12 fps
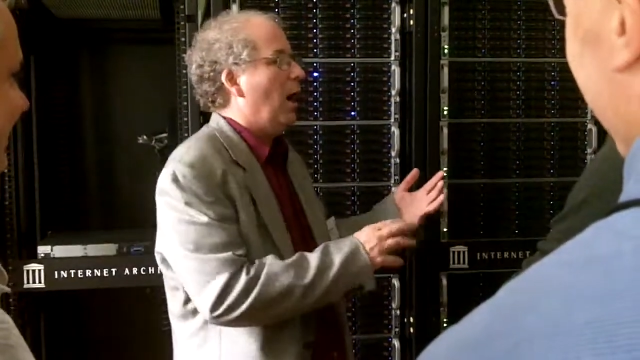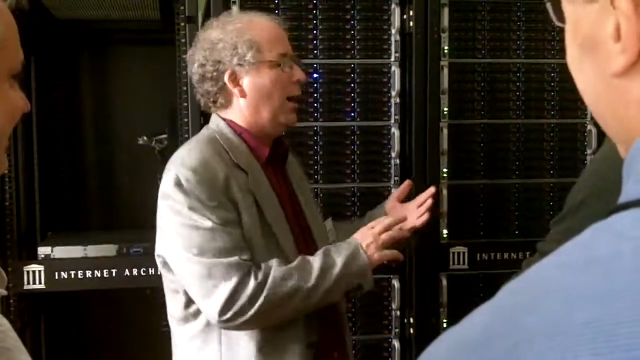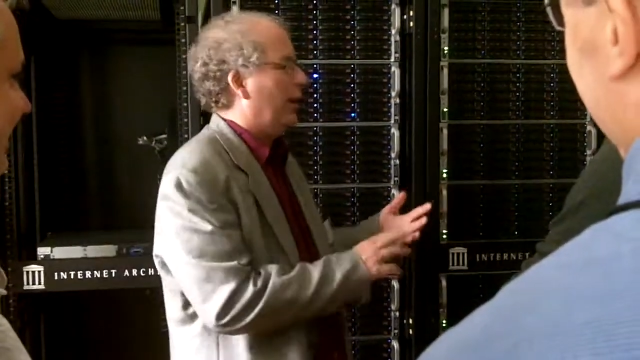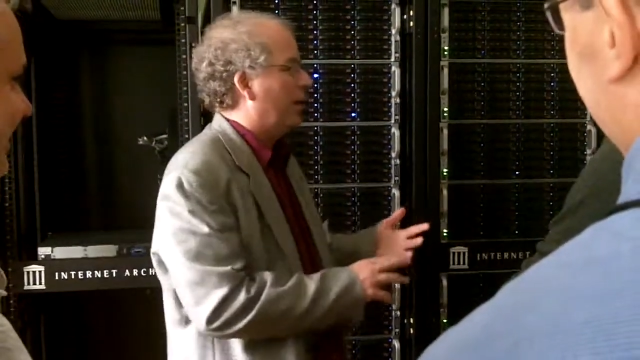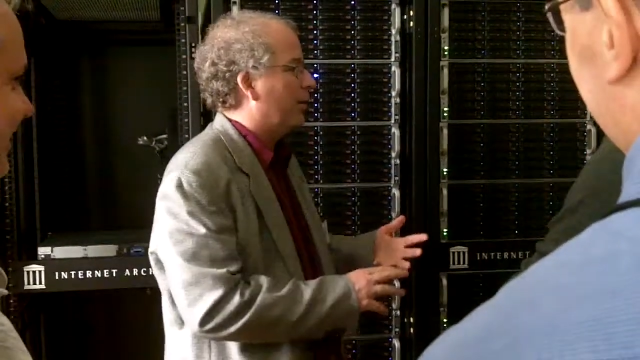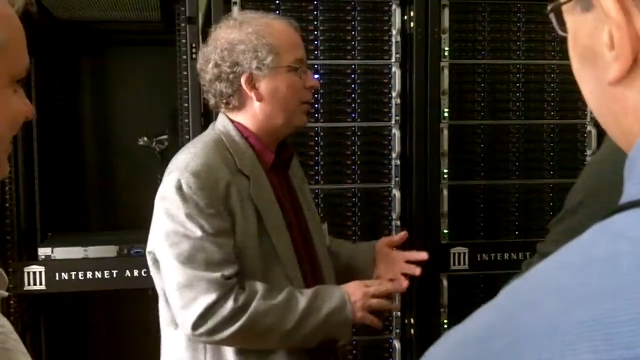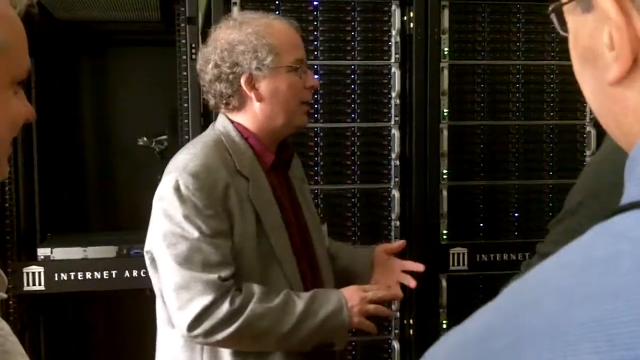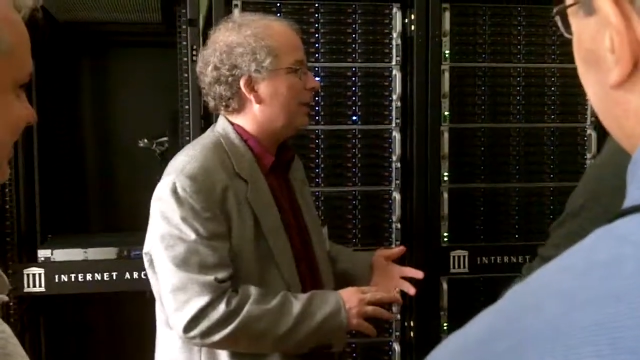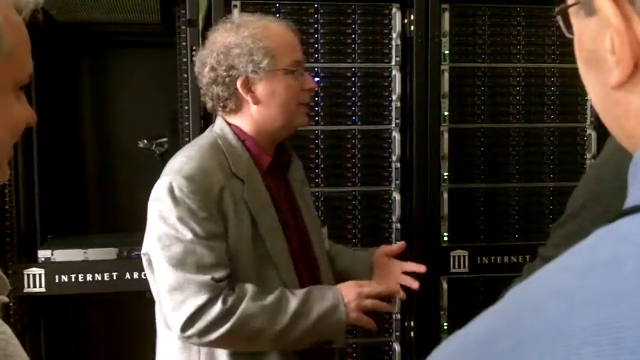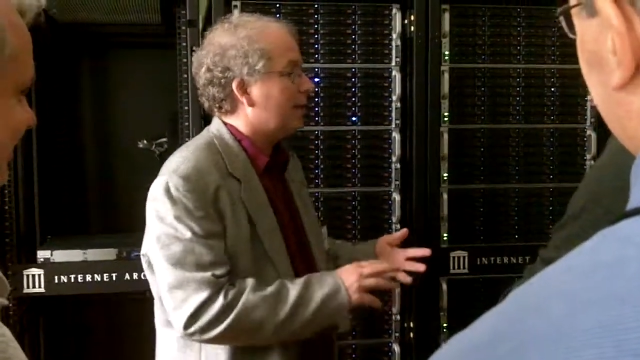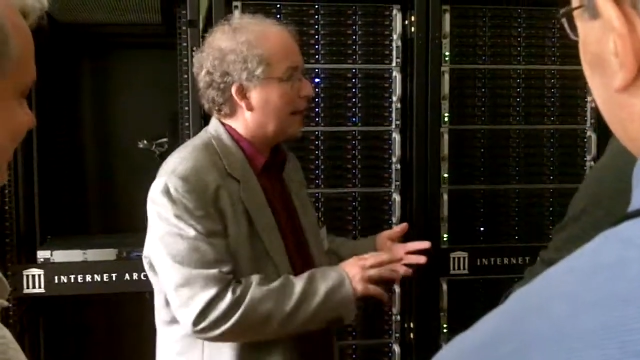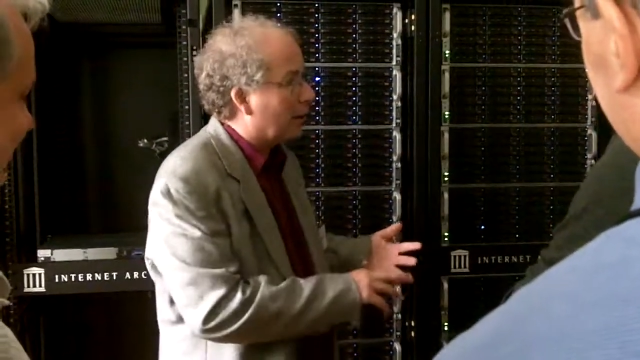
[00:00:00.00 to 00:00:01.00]
Another
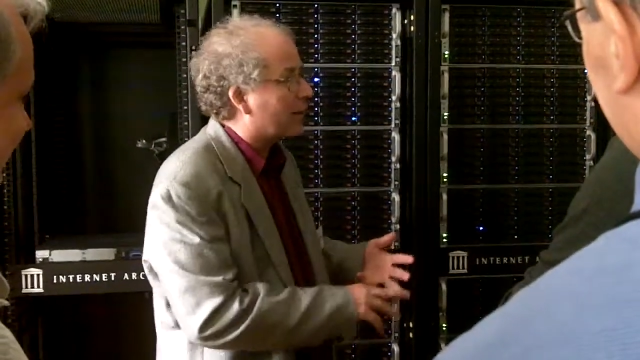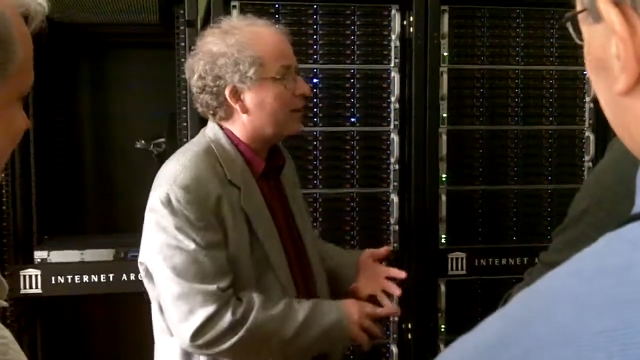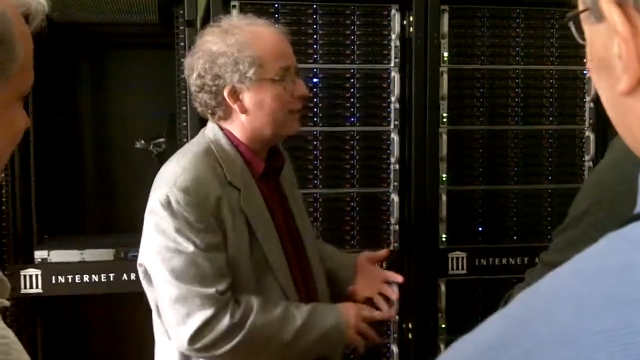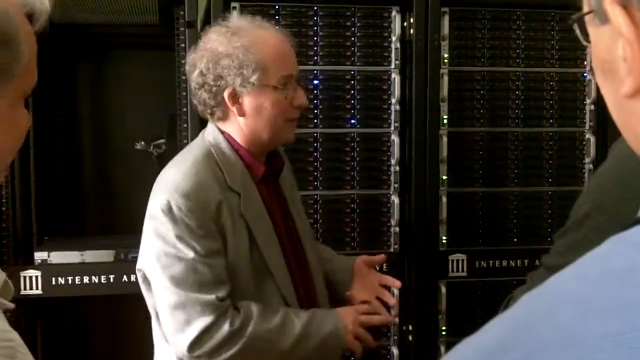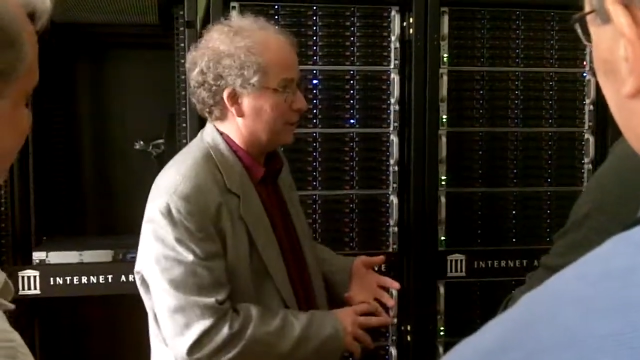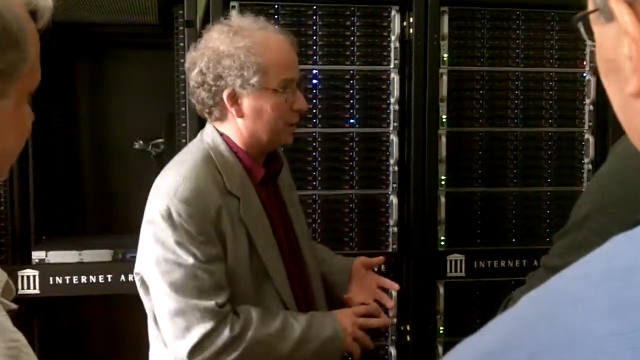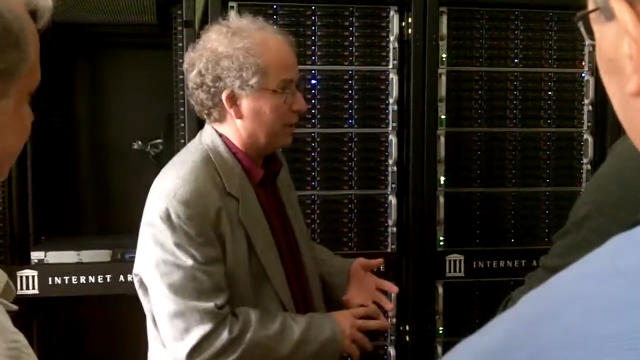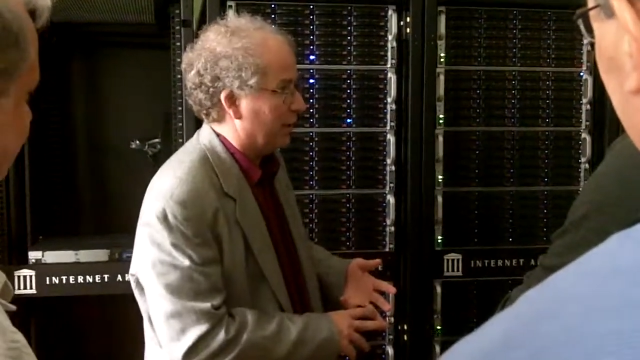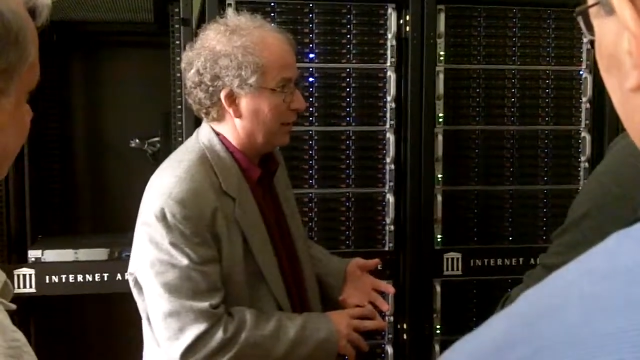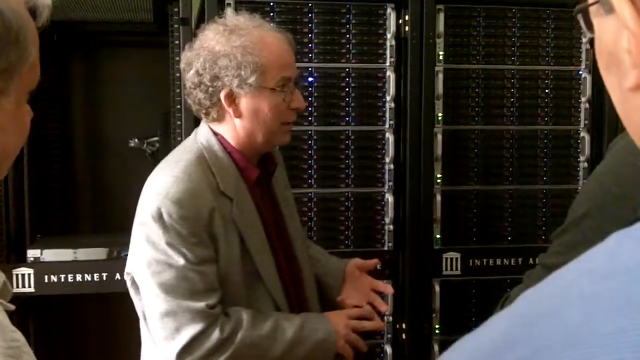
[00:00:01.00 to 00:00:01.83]
is air conditioning.